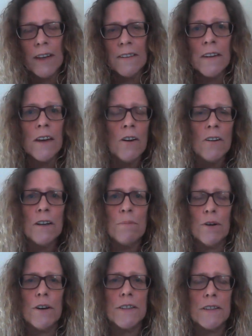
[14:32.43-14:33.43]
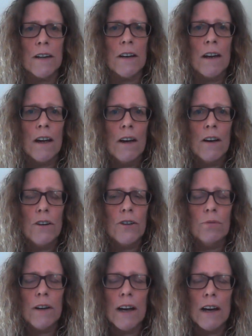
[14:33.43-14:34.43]
The only person
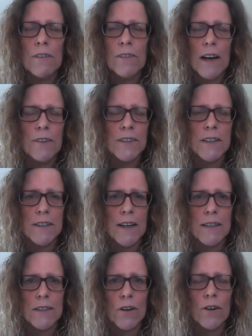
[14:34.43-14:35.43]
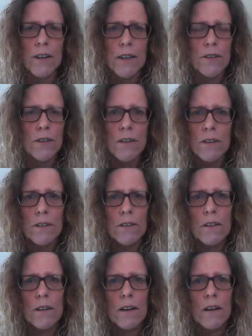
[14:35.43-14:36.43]
who we ever have to say sorry to
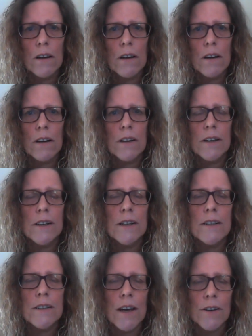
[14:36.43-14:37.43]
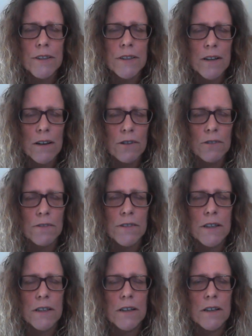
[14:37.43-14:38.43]
is
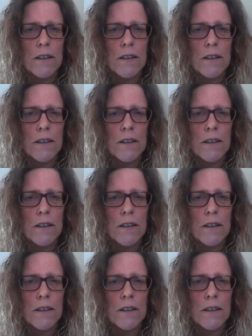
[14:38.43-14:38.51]
ourselves.